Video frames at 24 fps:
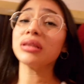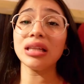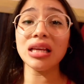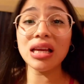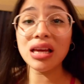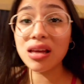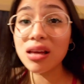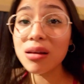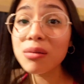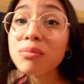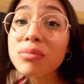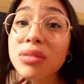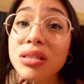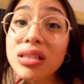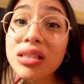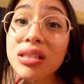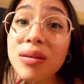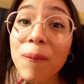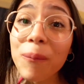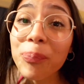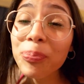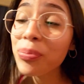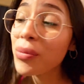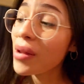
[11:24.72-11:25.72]
Dickums.
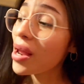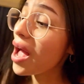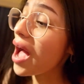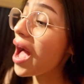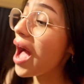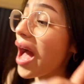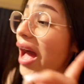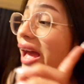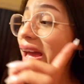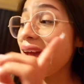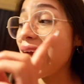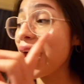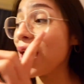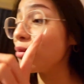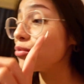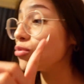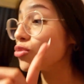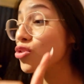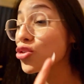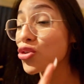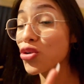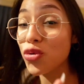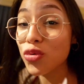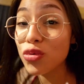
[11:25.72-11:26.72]
I
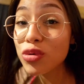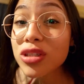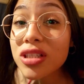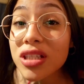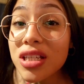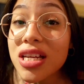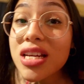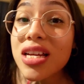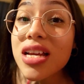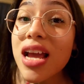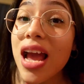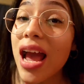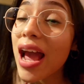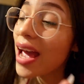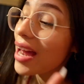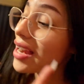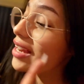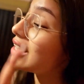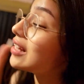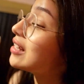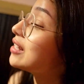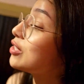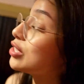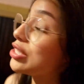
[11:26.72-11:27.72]
am juicy and
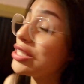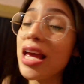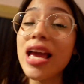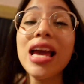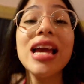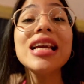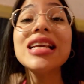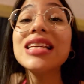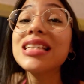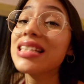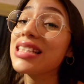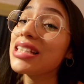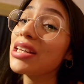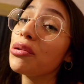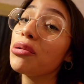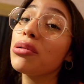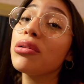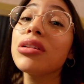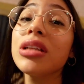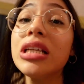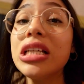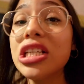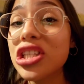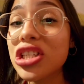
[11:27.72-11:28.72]
it tastes
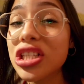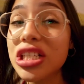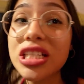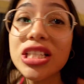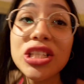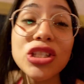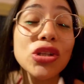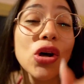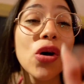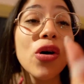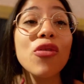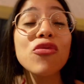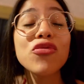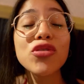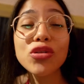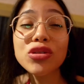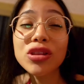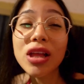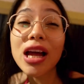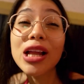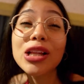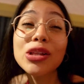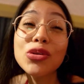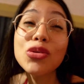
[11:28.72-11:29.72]
delicious. So if you
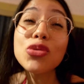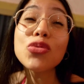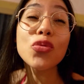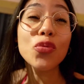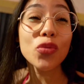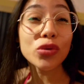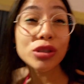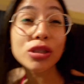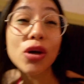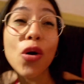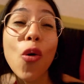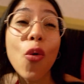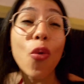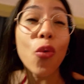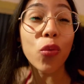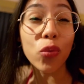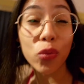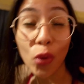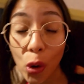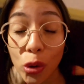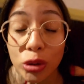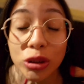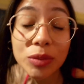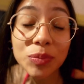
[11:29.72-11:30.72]
thought you was gonna
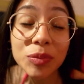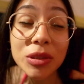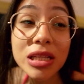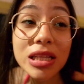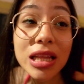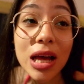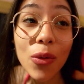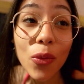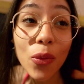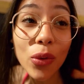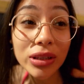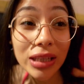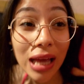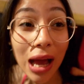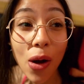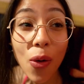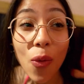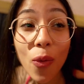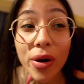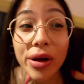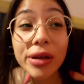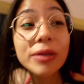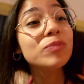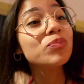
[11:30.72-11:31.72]
roast me that with that
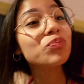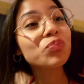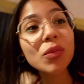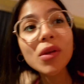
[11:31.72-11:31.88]
one,